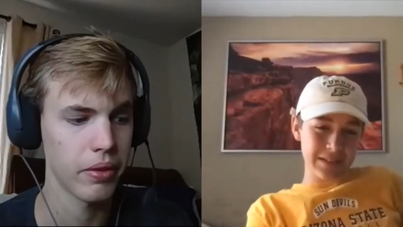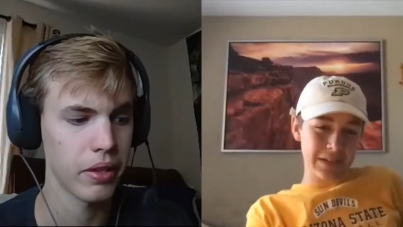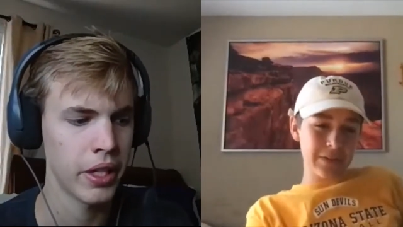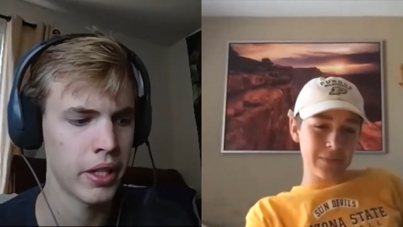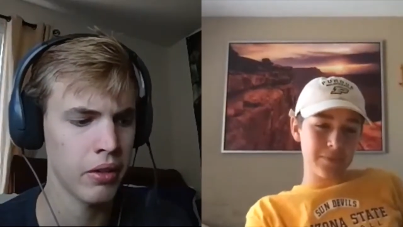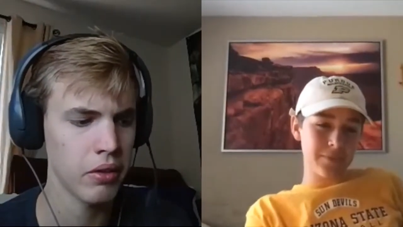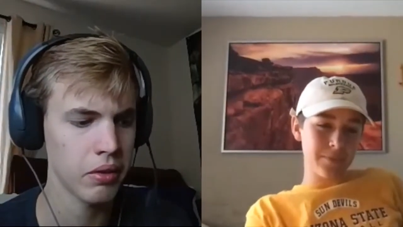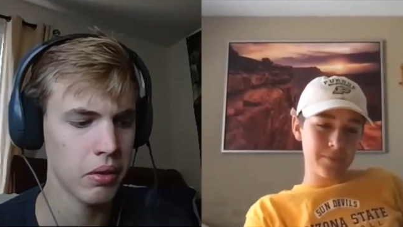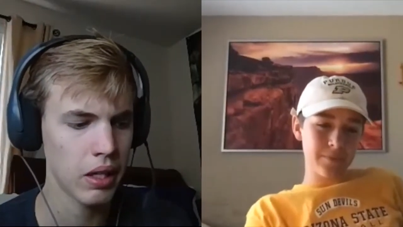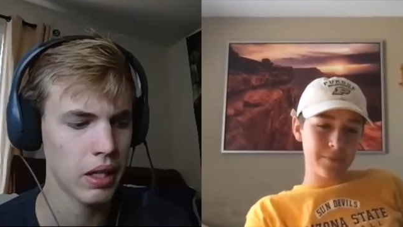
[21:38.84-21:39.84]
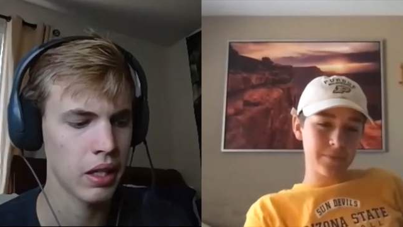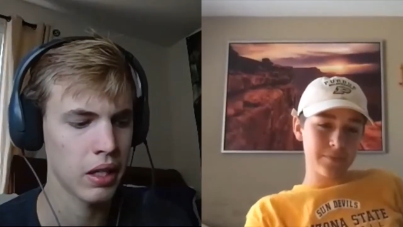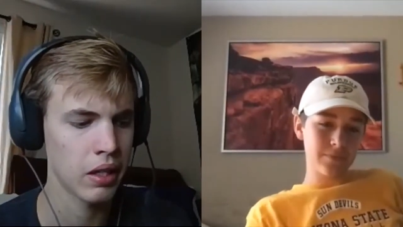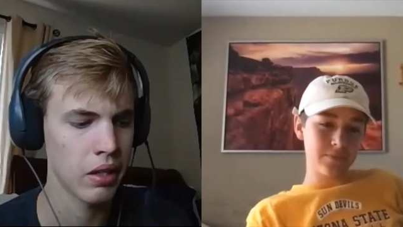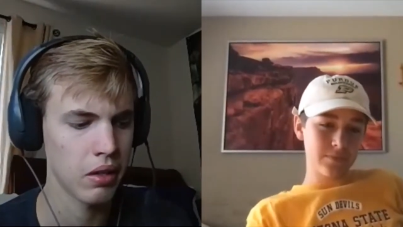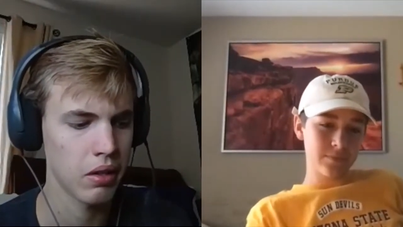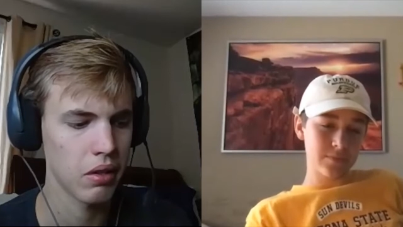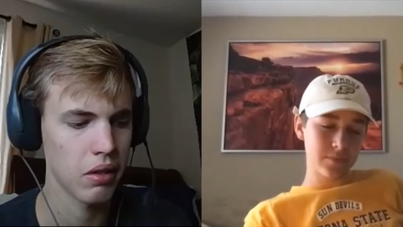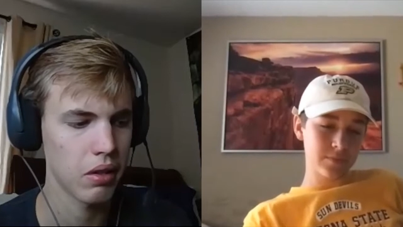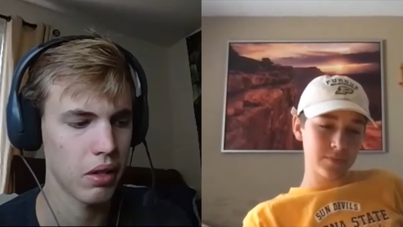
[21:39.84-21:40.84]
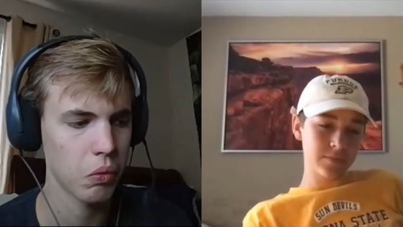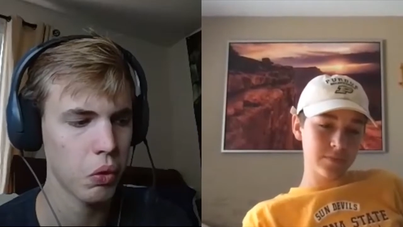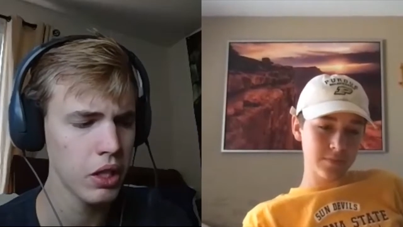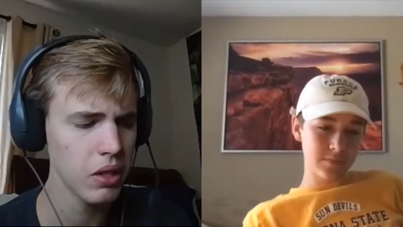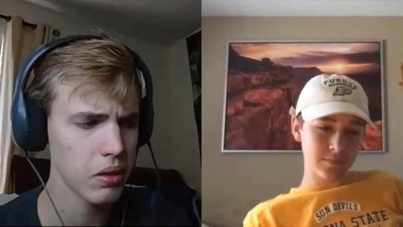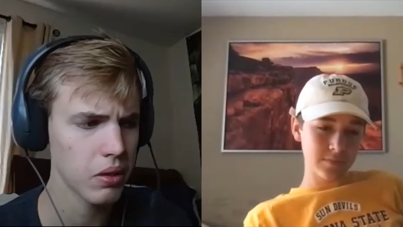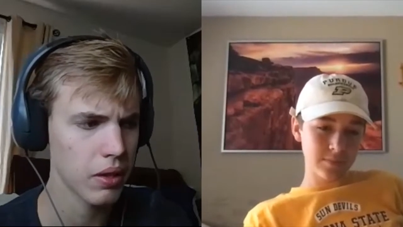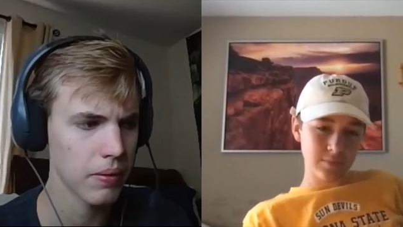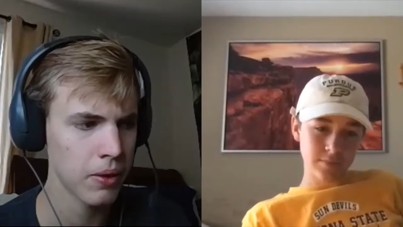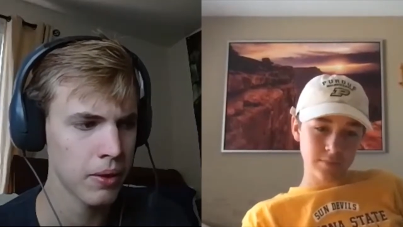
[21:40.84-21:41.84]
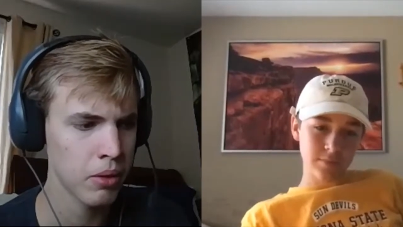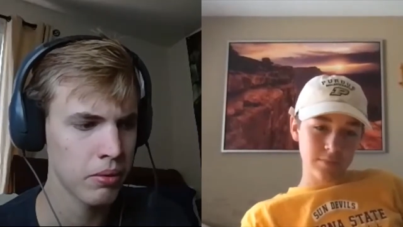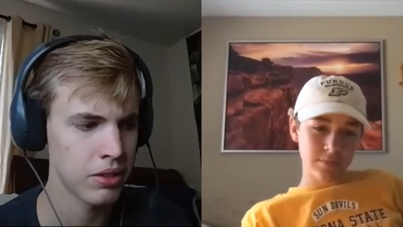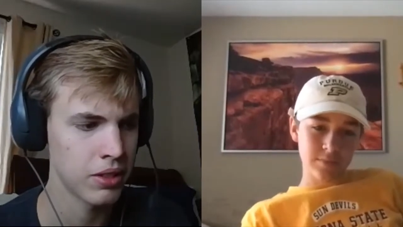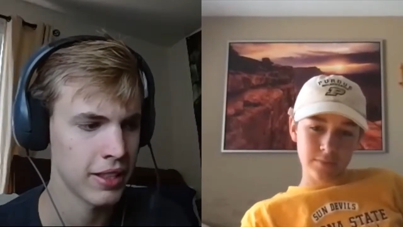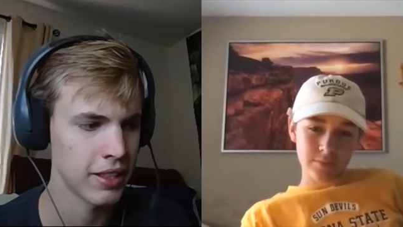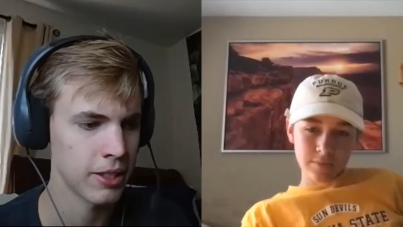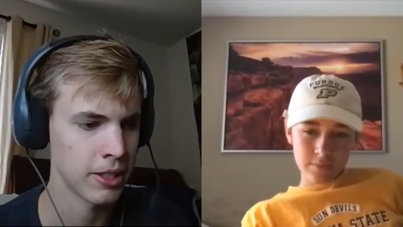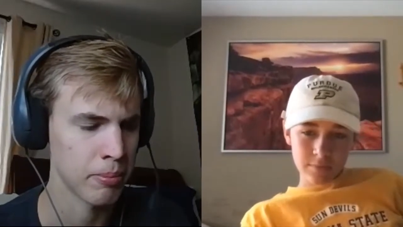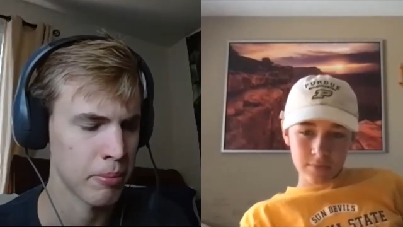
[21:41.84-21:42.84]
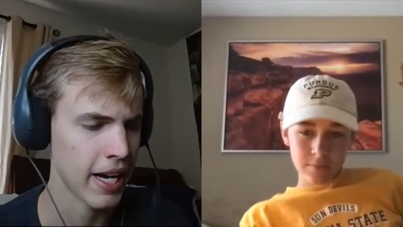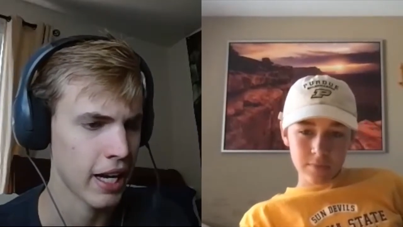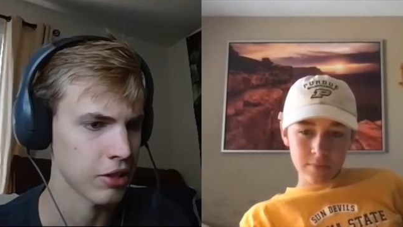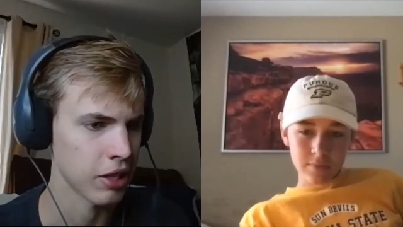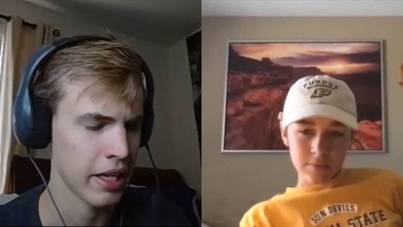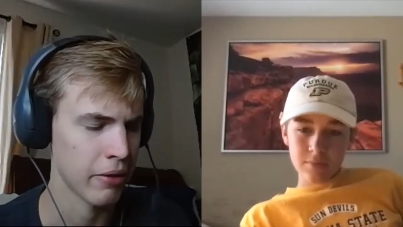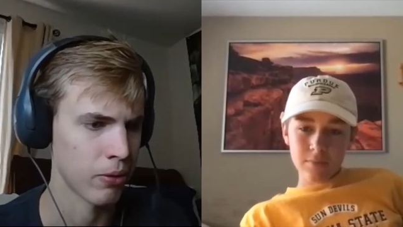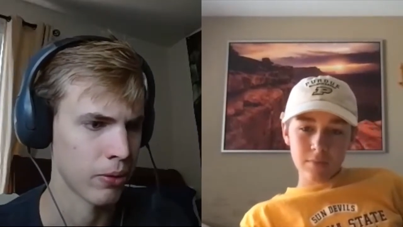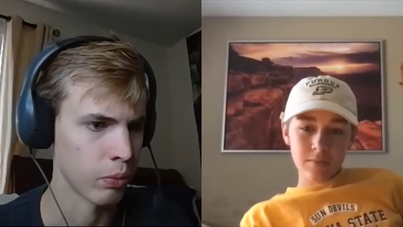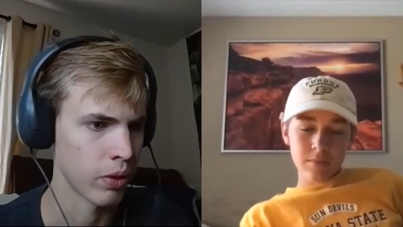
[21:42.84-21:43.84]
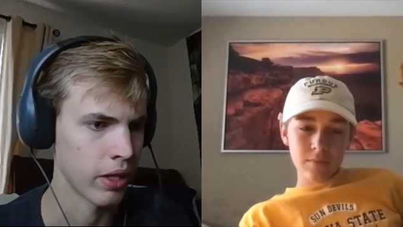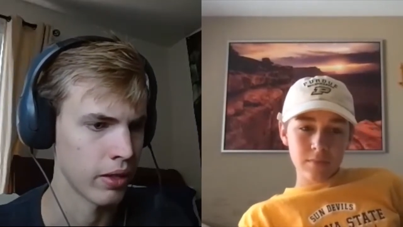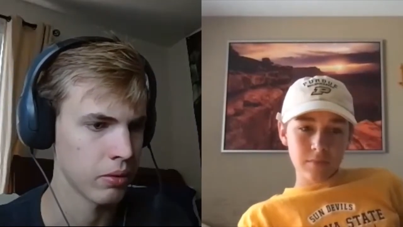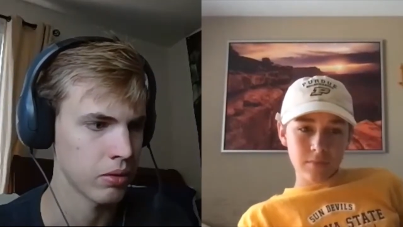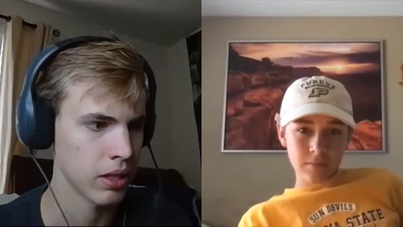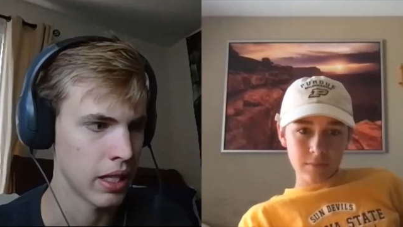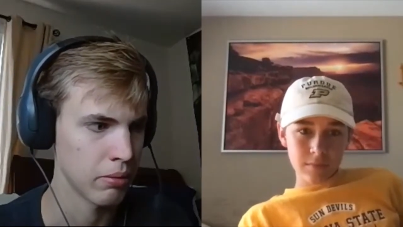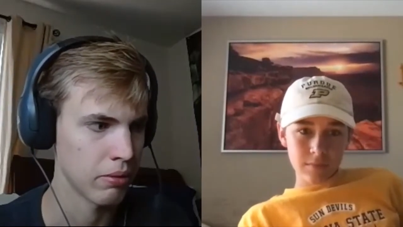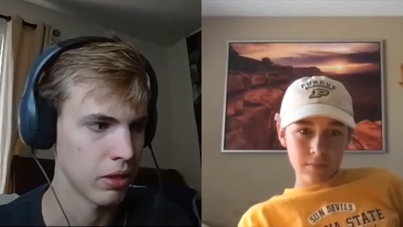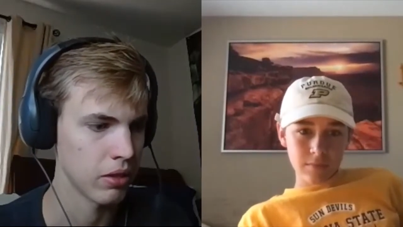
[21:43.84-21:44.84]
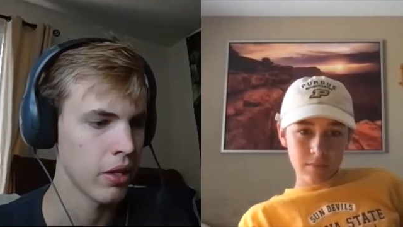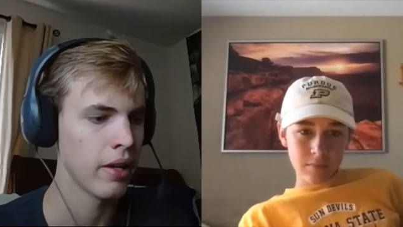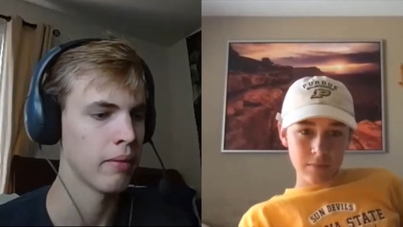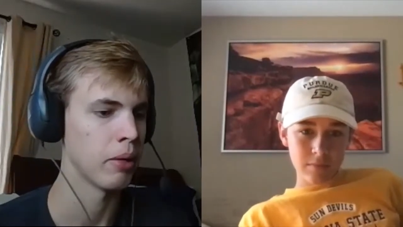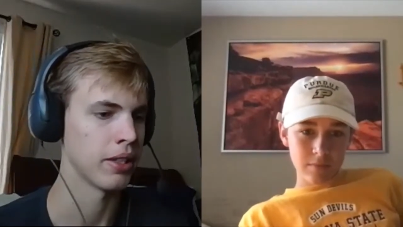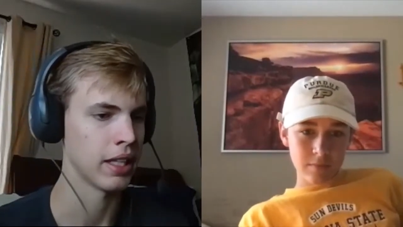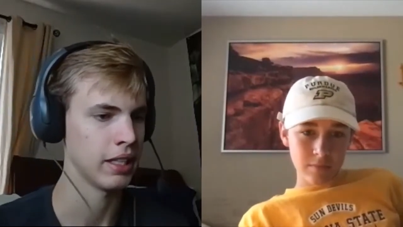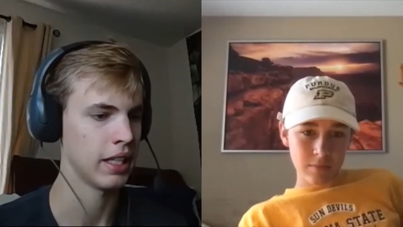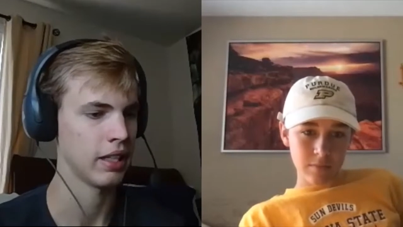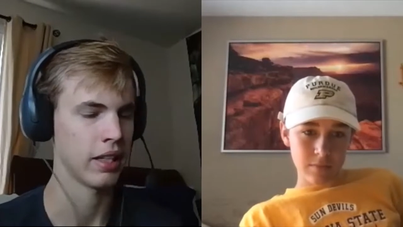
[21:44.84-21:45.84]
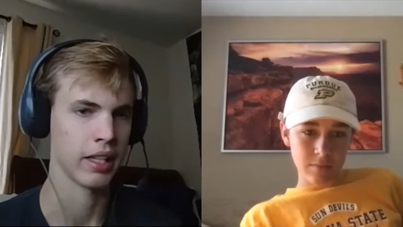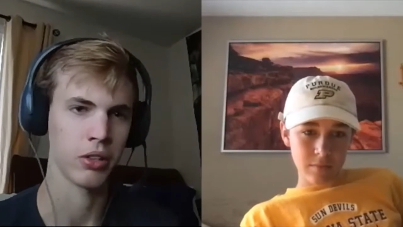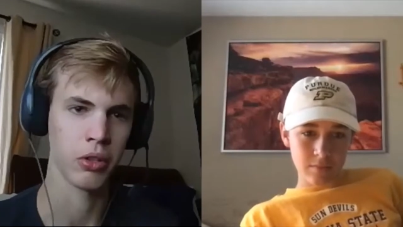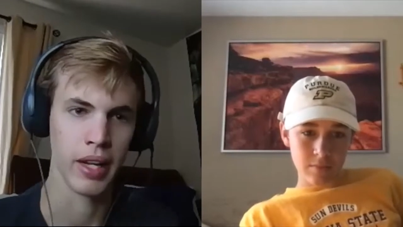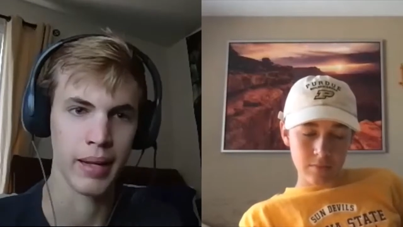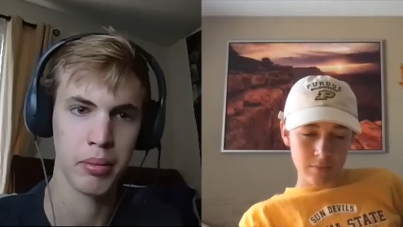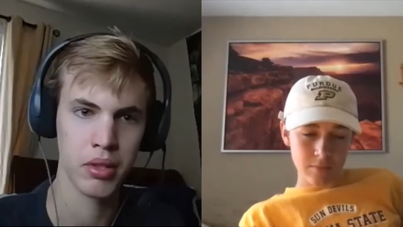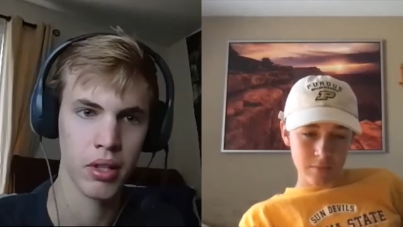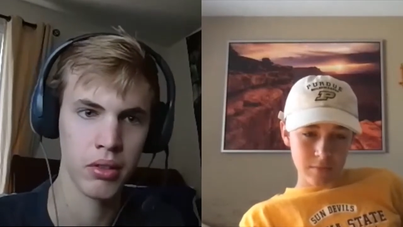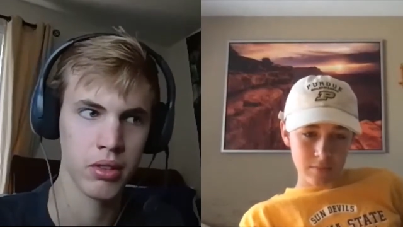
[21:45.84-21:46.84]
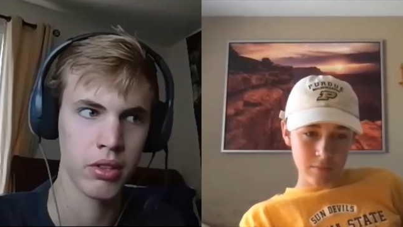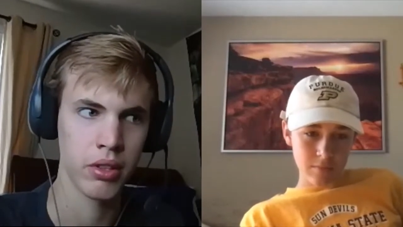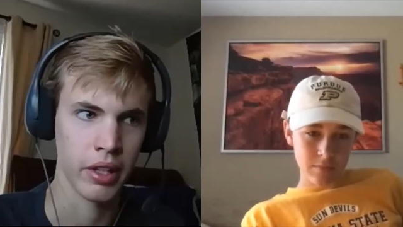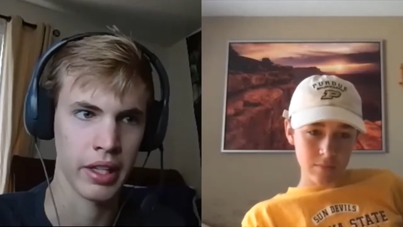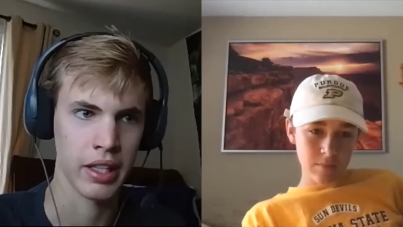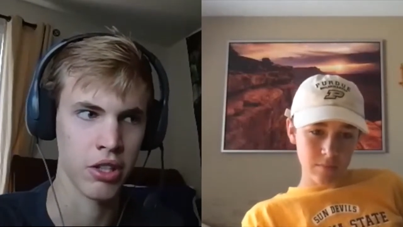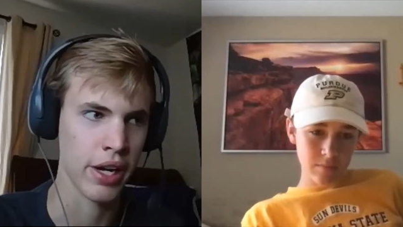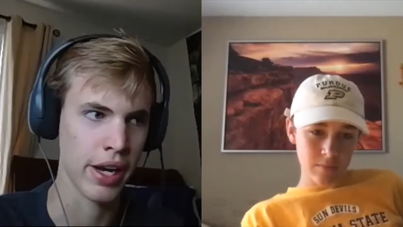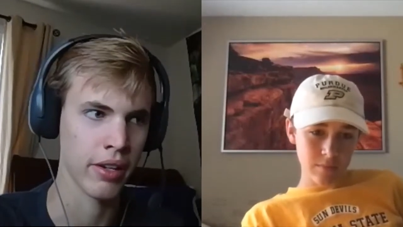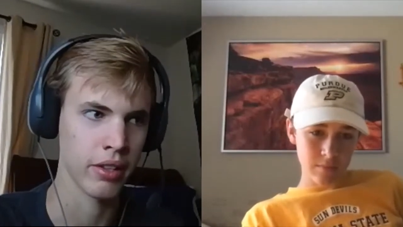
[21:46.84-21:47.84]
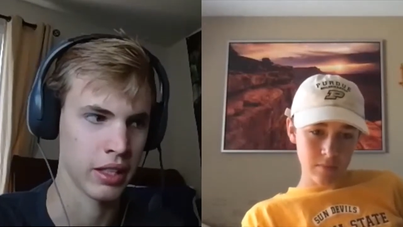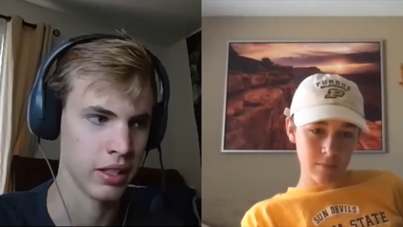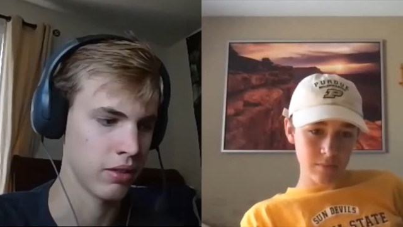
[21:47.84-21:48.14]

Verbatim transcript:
Speaker 1: you know, uh, one of the, one movies did this in the past. I can't remember what the name of it, but they did, like, little episodes. So, like, each, like,